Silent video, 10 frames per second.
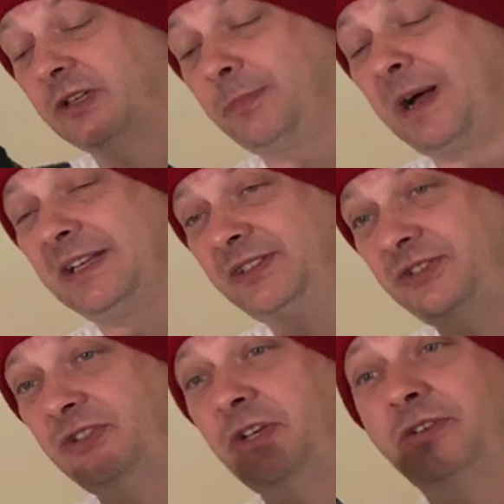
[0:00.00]
going to pass
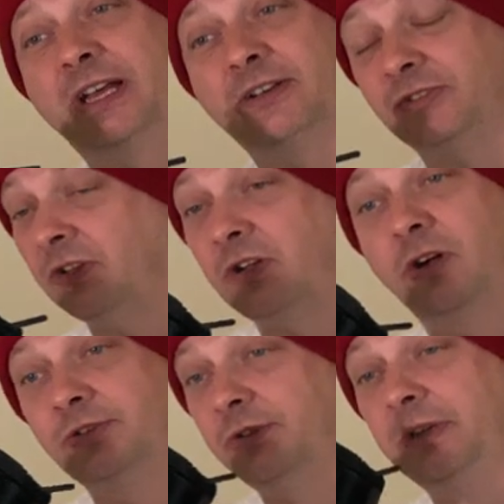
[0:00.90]
this to you now because I
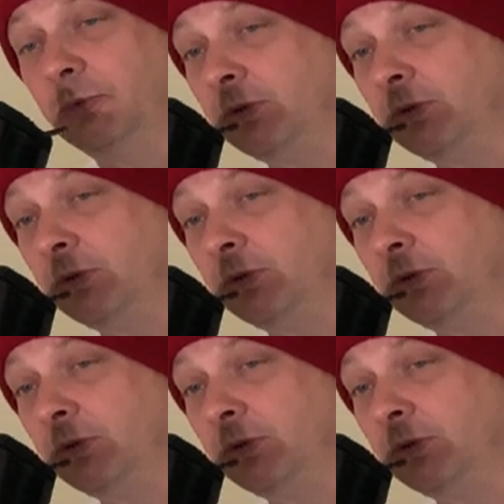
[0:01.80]
can't do it anymore.